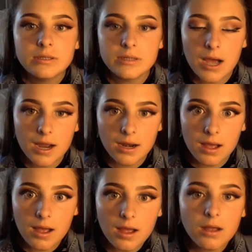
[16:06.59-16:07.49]

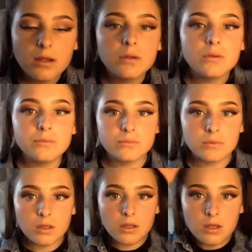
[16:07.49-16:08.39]
Ta-da!
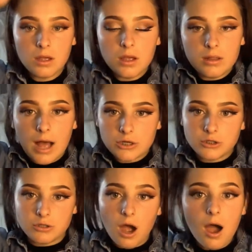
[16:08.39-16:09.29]

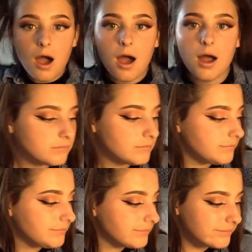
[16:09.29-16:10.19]
Lashes are on.
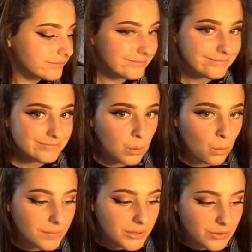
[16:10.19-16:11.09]

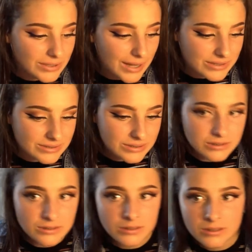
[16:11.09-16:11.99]
What am I doing next?
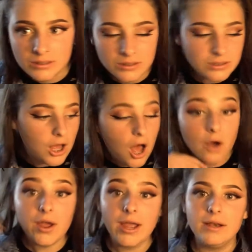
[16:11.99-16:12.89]

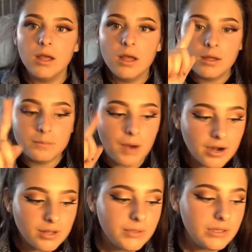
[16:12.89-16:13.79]
Alright,
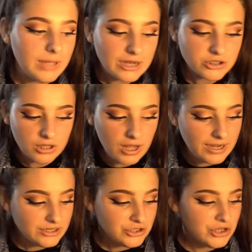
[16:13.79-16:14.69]
bottom lash
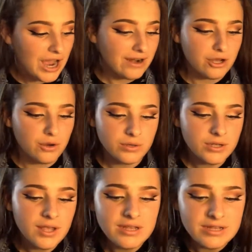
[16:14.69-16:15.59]
line shadow.
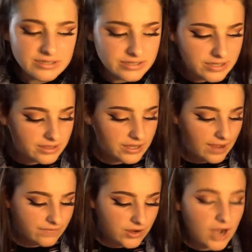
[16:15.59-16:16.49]
Didn't think
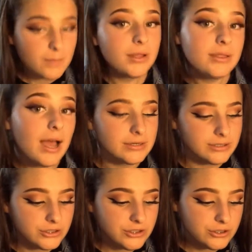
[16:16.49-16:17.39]
I forgot about that,
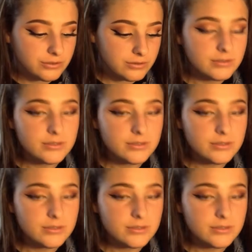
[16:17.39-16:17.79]
did you?